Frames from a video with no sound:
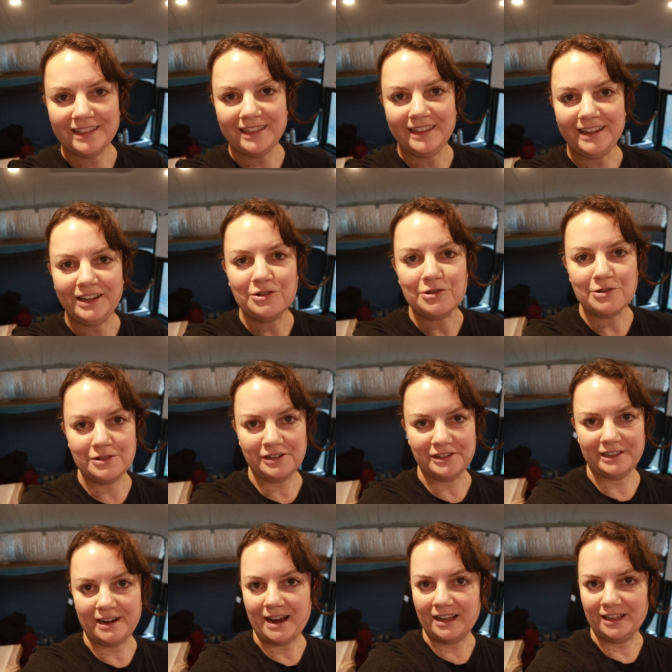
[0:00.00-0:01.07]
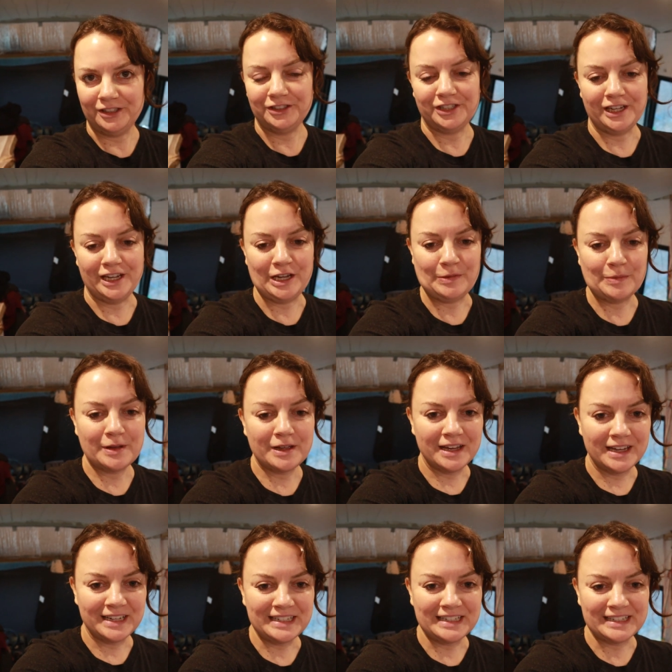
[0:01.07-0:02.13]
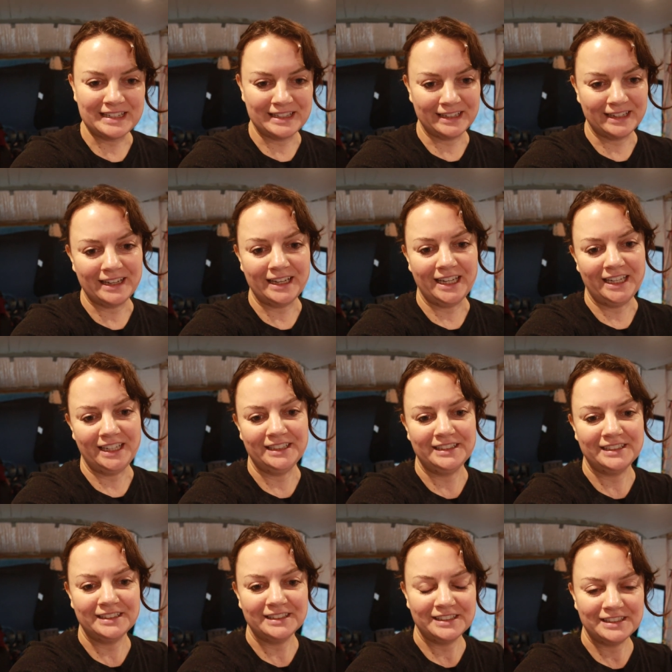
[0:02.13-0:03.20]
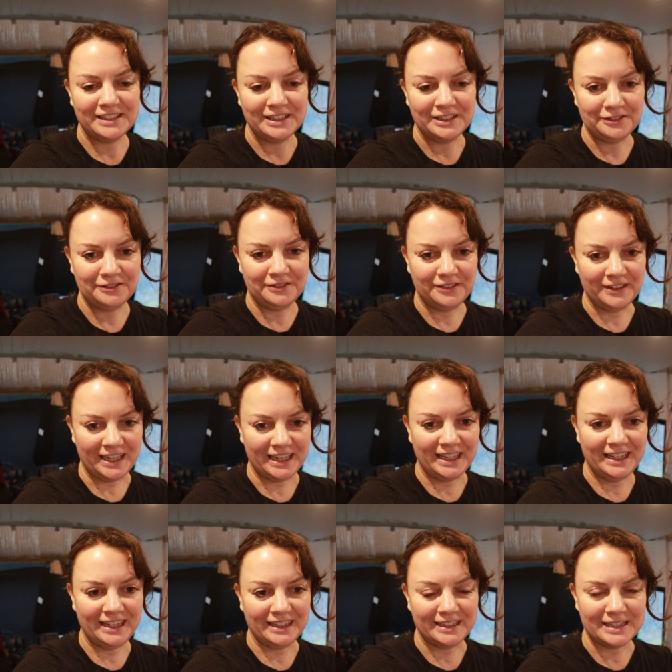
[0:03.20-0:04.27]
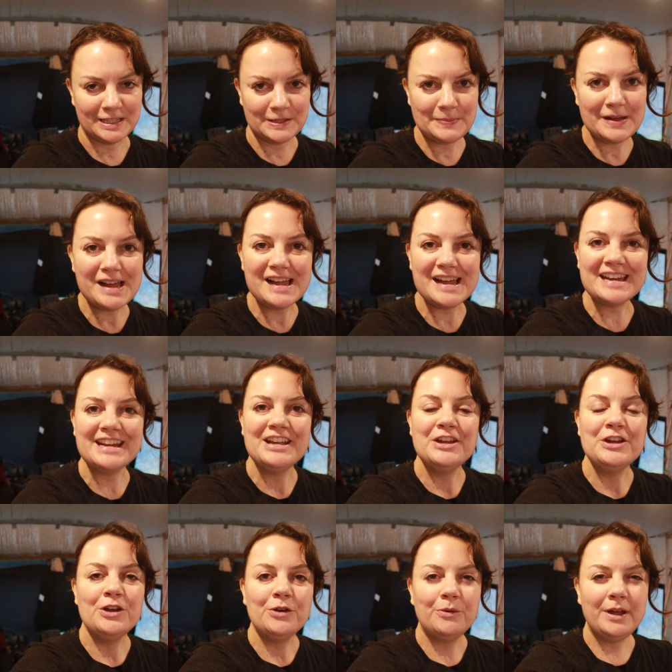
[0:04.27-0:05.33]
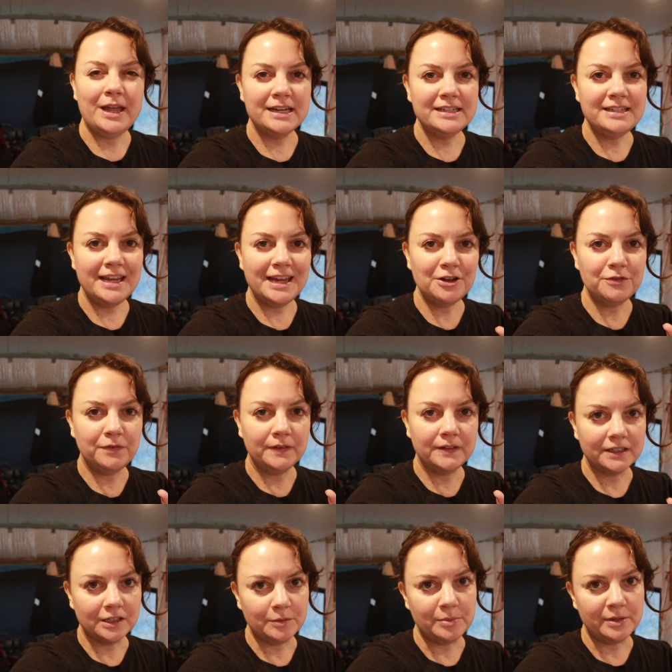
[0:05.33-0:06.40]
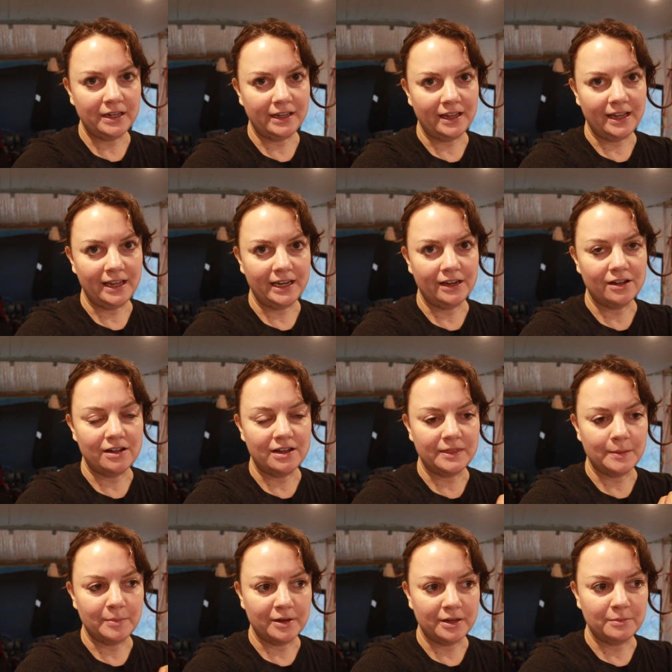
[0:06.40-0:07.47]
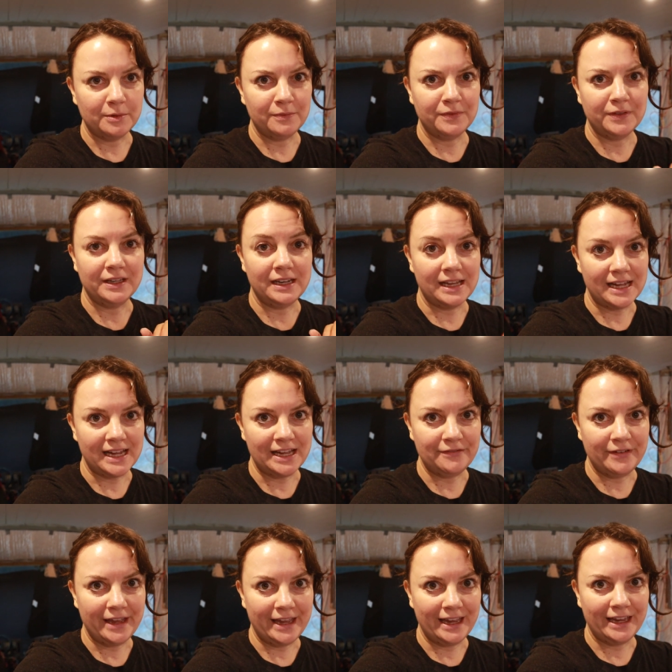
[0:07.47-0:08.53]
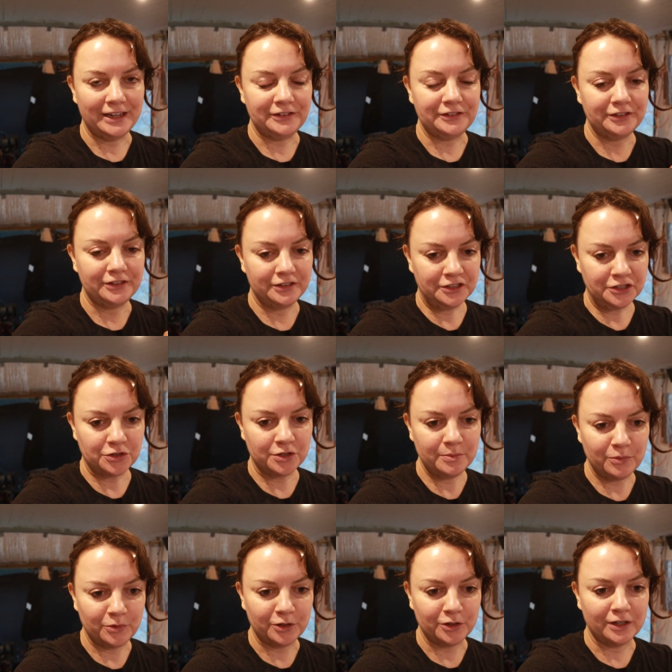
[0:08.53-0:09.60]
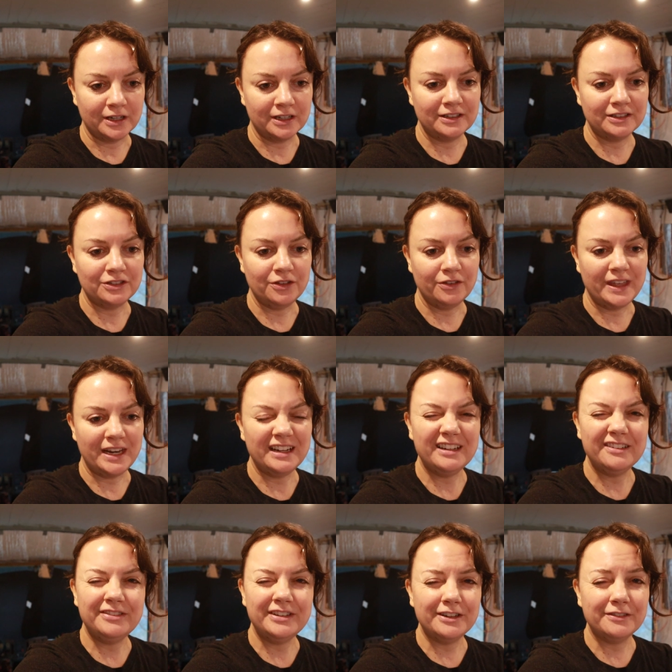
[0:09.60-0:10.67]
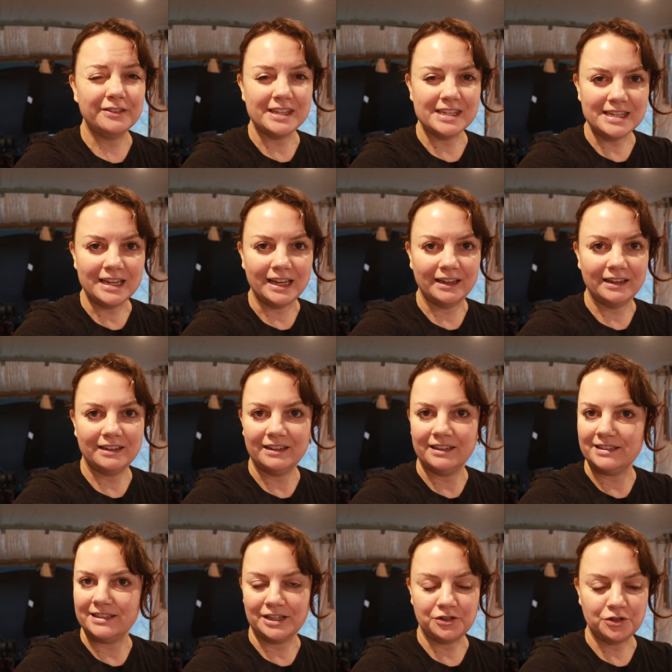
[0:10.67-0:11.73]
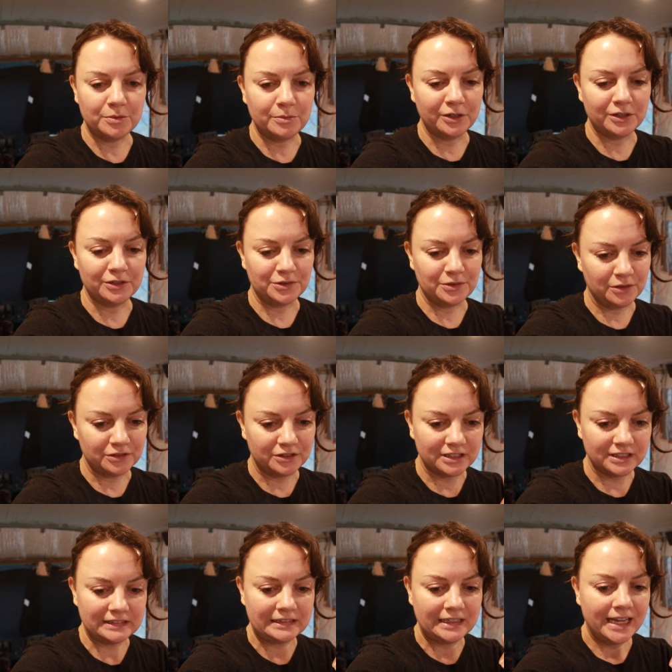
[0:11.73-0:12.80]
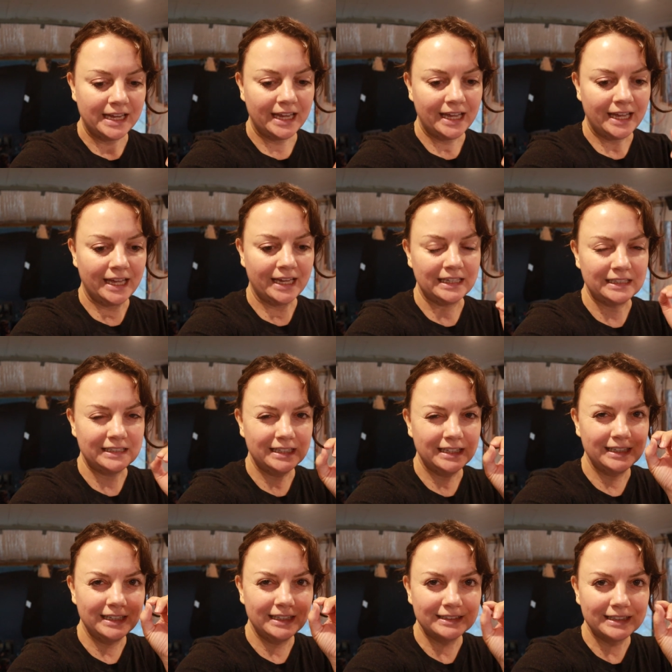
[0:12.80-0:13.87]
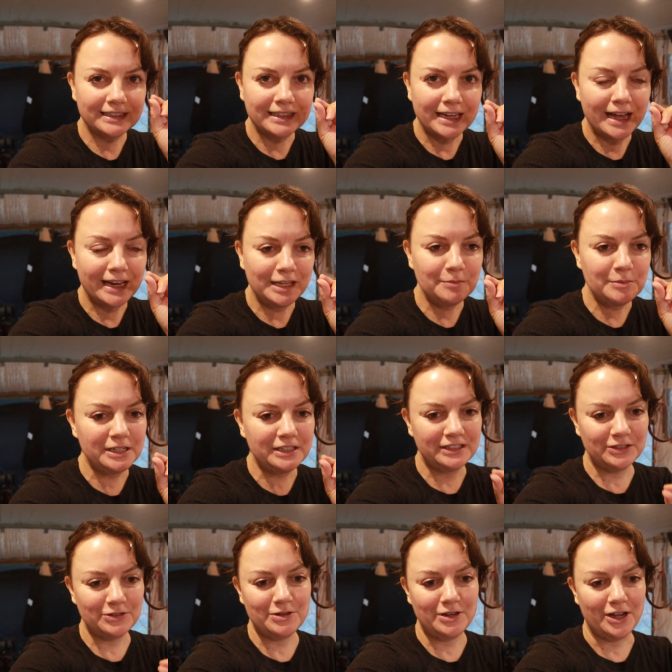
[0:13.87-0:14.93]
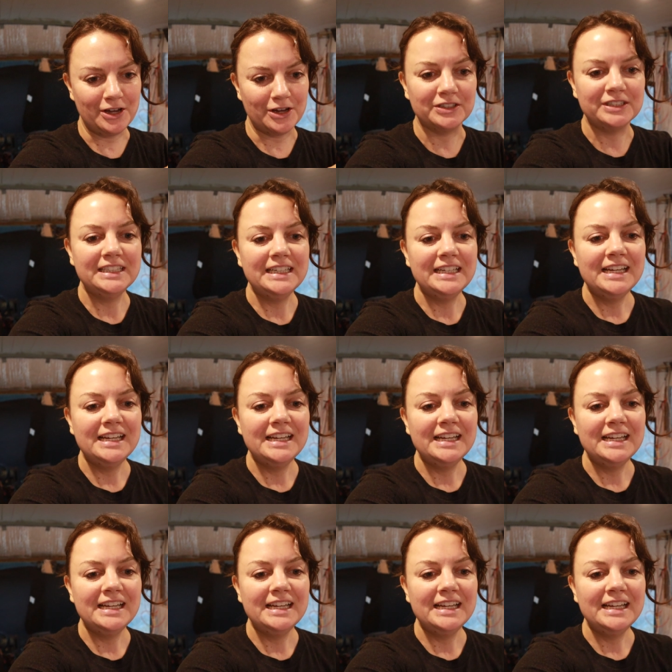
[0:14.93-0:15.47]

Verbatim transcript: get the corner L shape cut to size to fit in its spot, we had to take off a little bit of gain at the bottom of the live edge trim work so that it could fit over the sink because our trim work is all just hanging just a tiny bit too low.